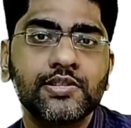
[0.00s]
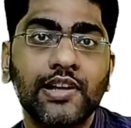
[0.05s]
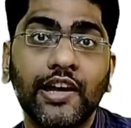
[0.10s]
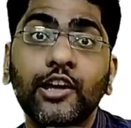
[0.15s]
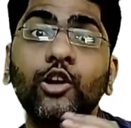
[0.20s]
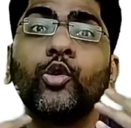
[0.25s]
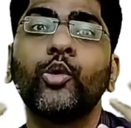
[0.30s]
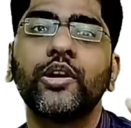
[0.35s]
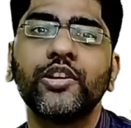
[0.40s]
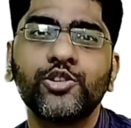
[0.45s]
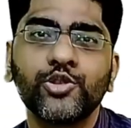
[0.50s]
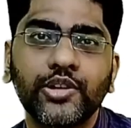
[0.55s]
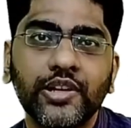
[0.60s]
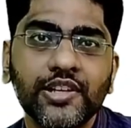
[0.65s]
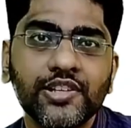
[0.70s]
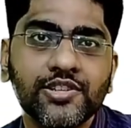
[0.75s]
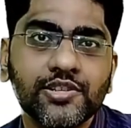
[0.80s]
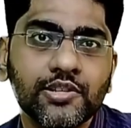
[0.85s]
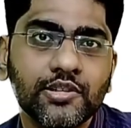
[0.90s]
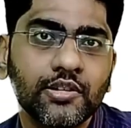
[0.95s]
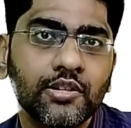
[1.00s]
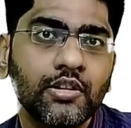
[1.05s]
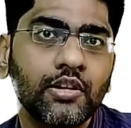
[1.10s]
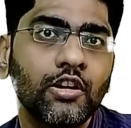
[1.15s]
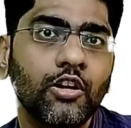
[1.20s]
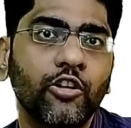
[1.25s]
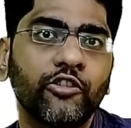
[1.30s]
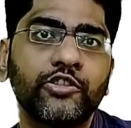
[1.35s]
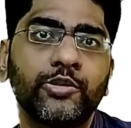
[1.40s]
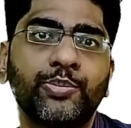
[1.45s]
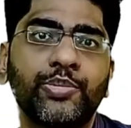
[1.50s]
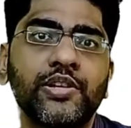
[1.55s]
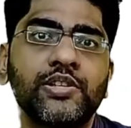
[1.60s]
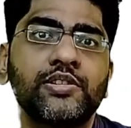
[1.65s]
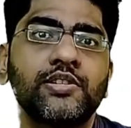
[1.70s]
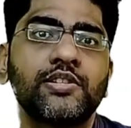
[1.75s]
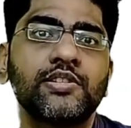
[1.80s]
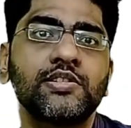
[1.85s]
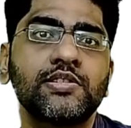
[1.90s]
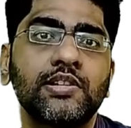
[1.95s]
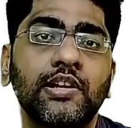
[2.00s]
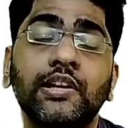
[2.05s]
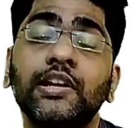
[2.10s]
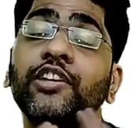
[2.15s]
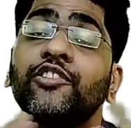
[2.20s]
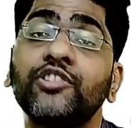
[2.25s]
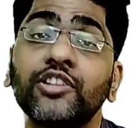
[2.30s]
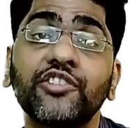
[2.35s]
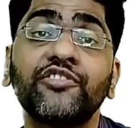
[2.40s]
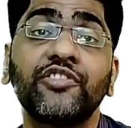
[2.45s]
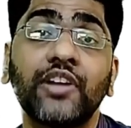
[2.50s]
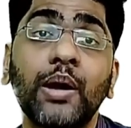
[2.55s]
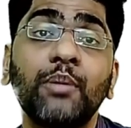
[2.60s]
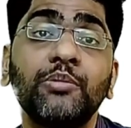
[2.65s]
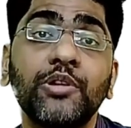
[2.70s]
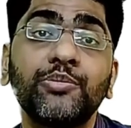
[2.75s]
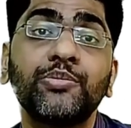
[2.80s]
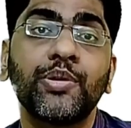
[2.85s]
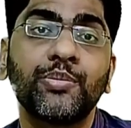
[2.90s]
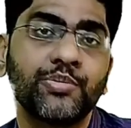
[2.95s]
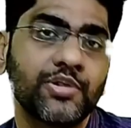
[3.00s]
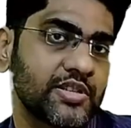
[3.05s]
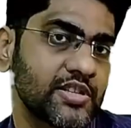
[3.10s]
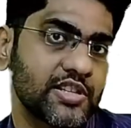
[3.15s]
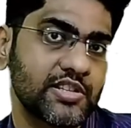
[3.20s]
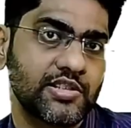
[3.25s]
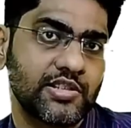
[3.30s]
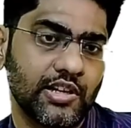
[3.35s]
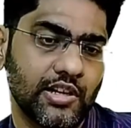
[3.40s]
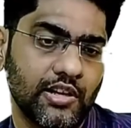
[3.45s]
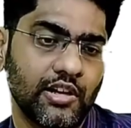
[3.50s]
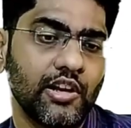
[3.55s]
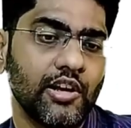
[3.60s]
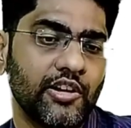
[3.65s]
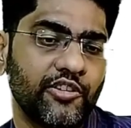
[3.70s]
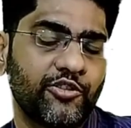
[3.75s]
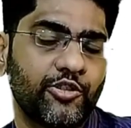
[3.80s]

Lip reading: Psychoeducation of the patient is done, even the family members is done.